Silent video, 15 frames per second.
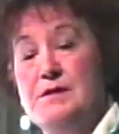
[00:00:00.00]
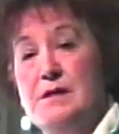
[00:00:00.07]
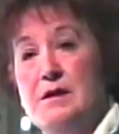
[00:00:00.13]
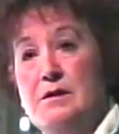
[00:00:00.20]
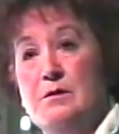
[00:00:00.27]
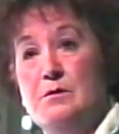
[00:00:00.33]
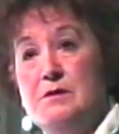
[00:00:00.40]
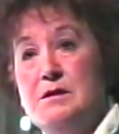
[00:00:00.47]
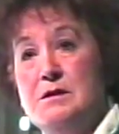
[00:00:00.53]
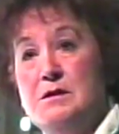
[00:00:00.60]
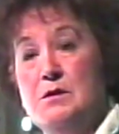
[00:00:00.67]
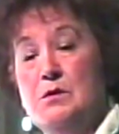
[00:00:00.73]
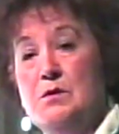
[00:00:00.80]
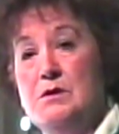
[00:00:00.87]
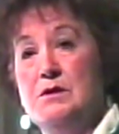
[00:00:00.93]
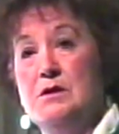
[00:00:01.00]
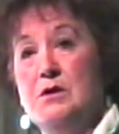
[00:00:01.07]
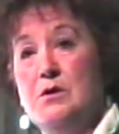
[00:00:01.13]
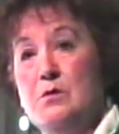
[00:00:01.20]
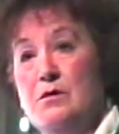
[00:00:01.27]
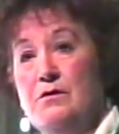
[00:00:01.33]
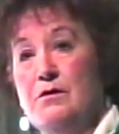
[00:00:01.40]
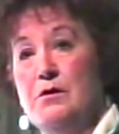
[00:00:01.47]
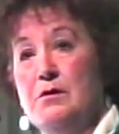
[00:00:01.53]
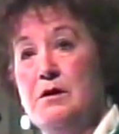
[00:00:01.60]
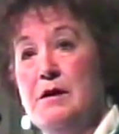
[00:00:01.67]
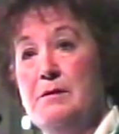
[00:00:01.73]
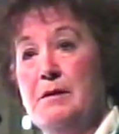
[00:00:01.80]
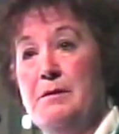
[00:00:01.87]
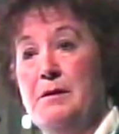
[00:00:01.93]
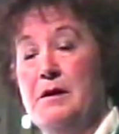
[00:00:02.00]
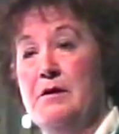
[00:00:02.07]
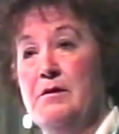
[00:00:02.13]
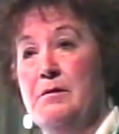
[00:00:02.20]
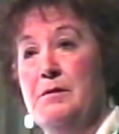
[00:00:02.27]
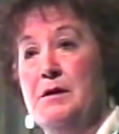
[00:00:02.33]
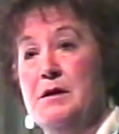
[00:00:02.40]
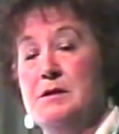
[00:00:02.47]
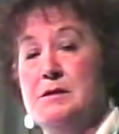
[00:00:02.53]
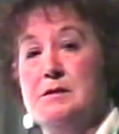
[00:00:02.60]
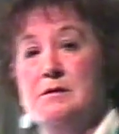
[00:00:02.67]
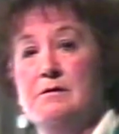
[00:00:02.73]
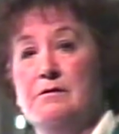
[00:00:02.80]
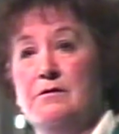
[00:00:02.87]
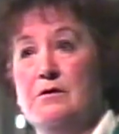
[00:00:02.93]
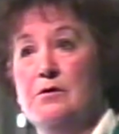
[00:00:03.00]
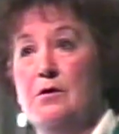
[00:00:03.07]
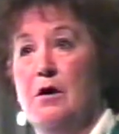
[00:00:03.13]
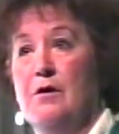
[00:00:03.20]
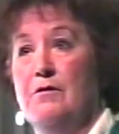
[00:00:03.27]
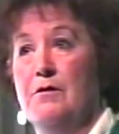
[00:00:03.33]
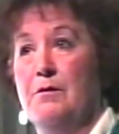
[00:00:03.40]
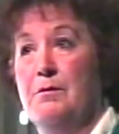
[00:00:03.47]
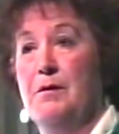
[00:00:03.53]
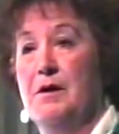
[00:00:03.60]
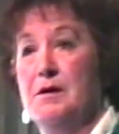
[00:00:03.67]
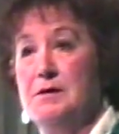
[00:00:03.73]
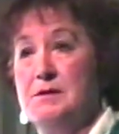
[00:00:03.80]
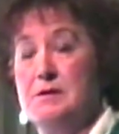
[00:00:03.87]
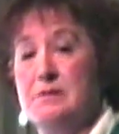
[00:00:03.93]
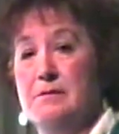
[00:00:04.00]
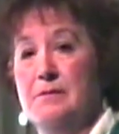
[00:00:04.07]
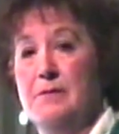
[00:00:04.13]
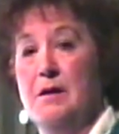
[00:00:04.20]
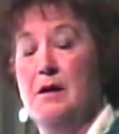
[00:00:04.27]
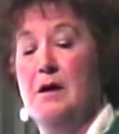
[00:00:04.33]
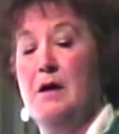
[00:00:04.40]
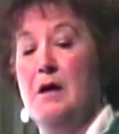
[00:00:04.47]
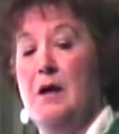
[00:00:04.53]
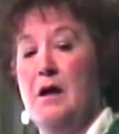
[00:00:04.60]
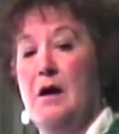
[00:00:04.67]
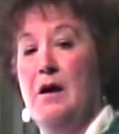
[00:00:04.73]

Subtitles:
all of a sudden there was this noise and a UFO come up out of the base, flew over past them.